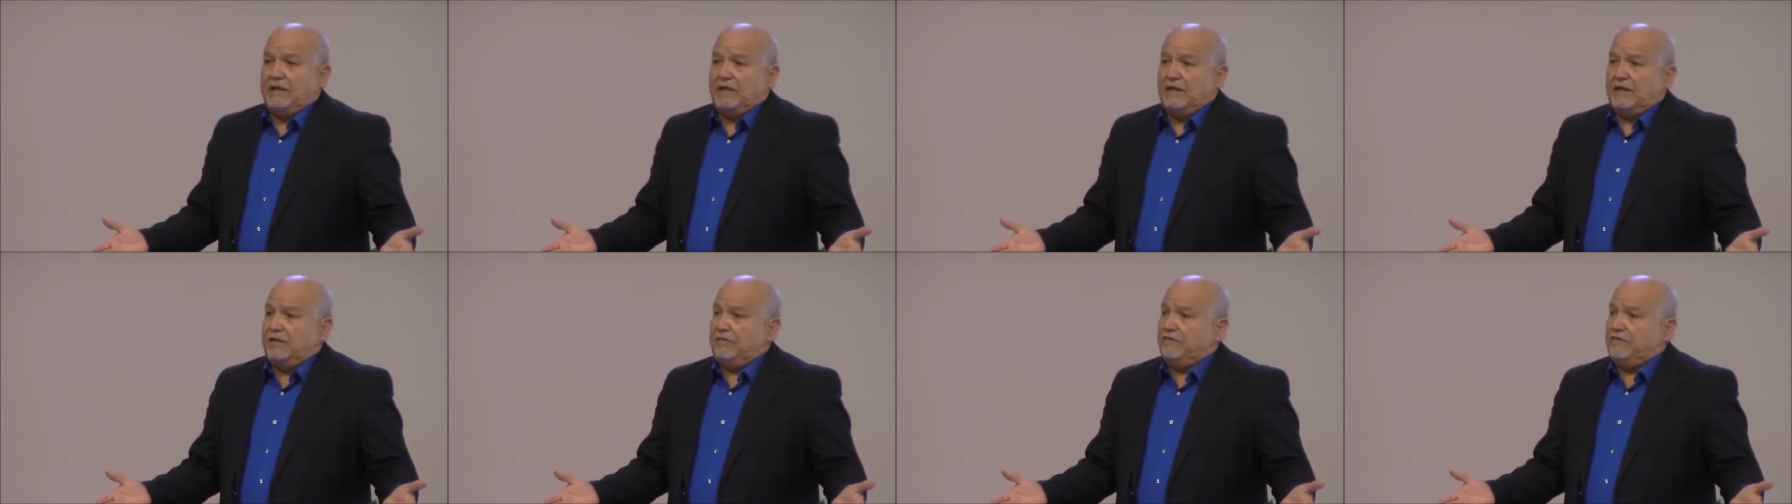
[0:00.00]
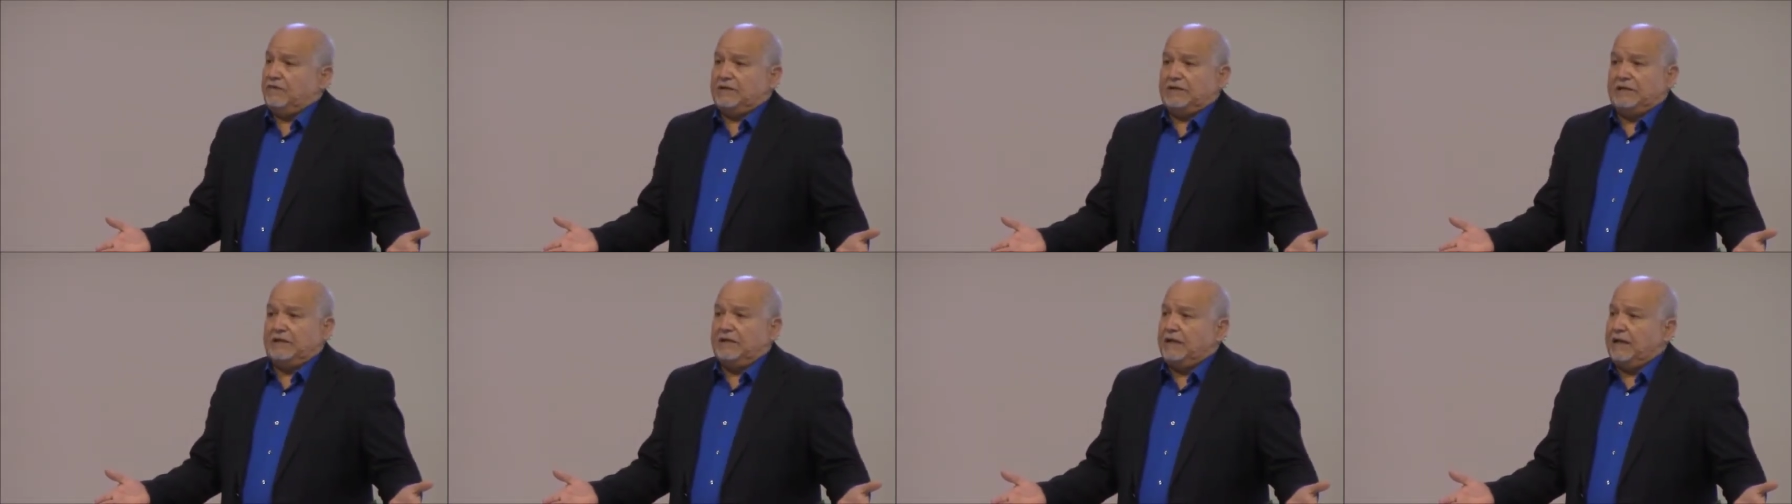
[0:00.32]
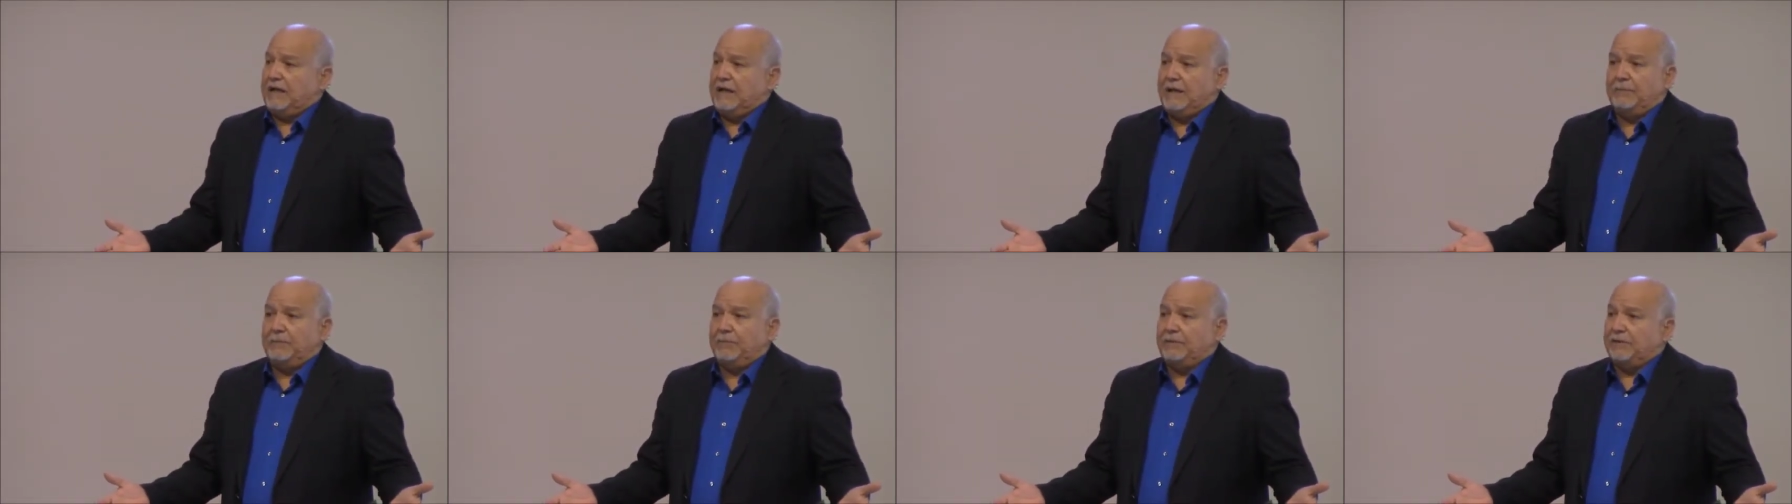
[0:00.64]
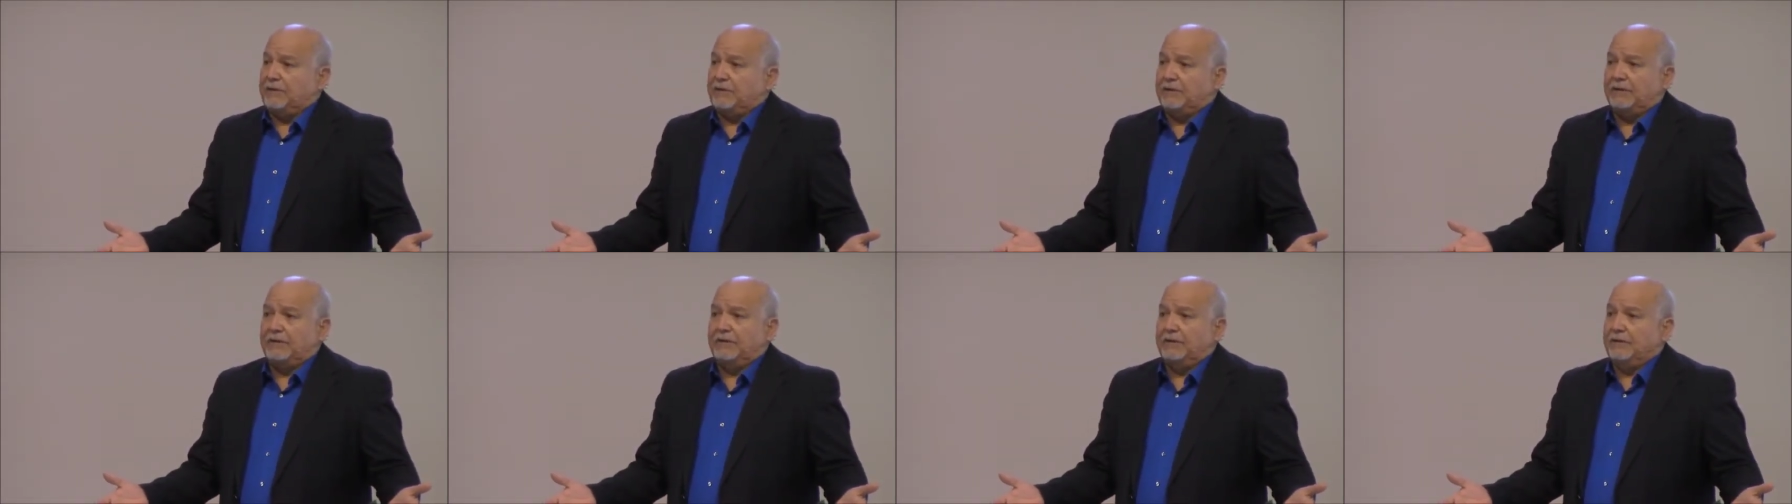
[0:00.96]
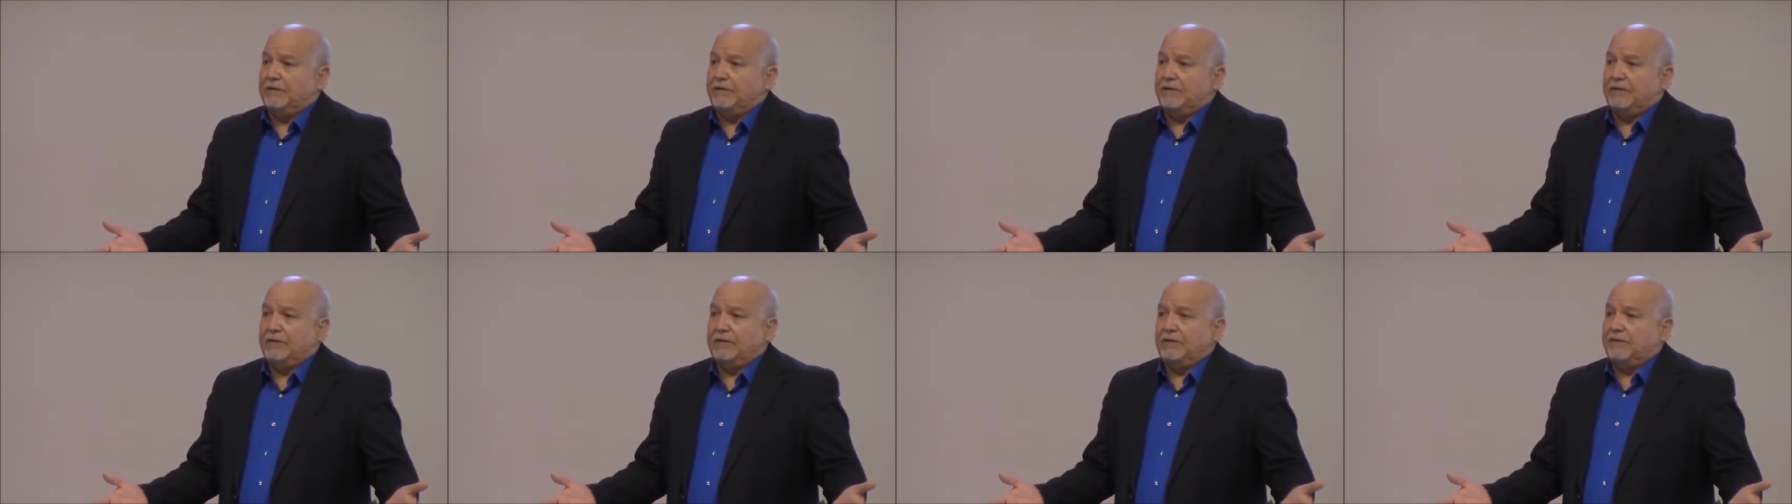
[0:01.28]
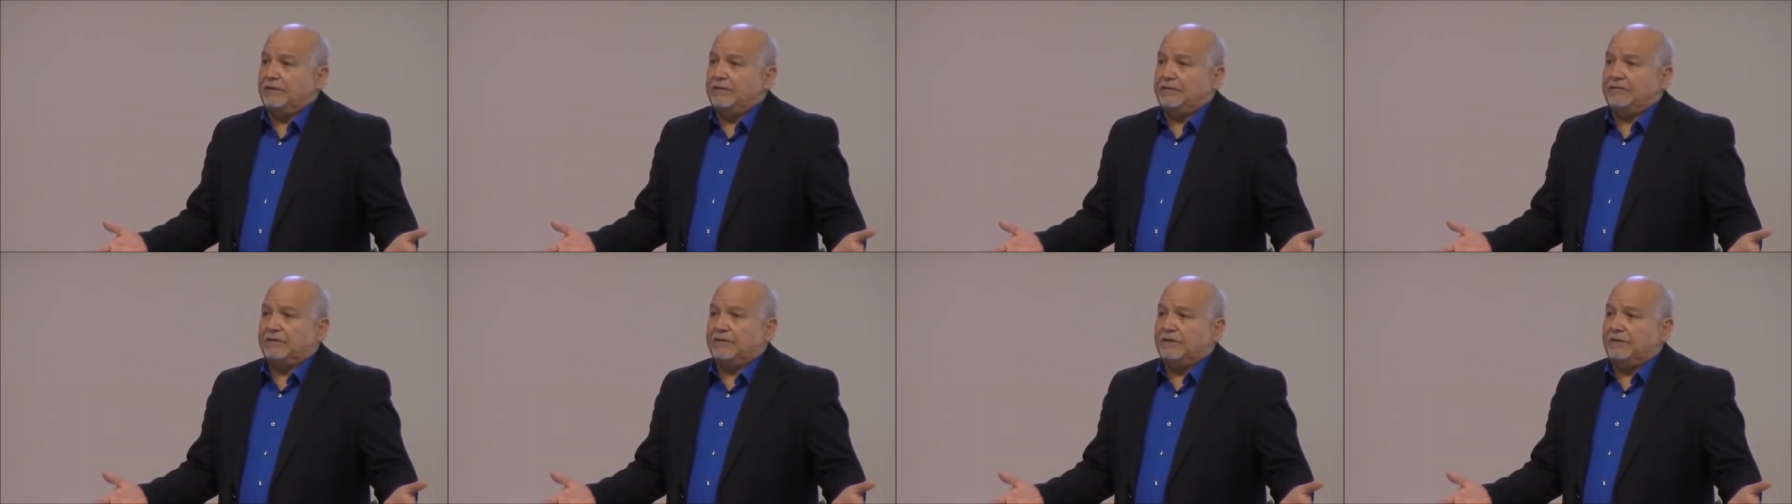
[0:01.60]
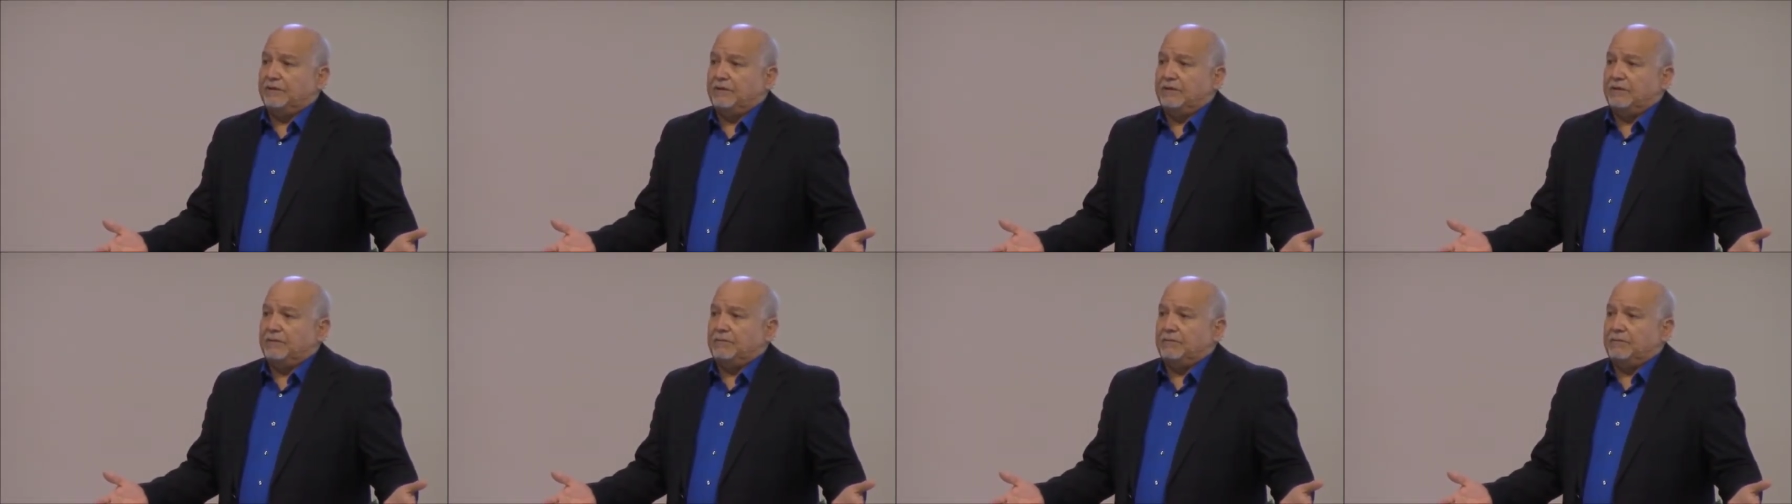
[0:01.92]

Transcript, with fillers: if it didn't happen, you see?